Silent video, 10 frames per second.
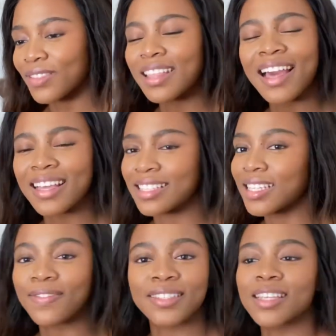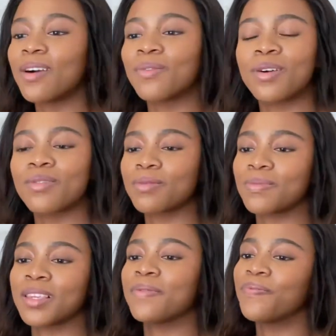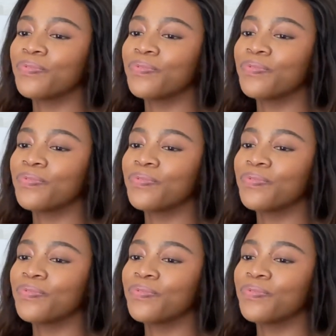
That has never sat well with me.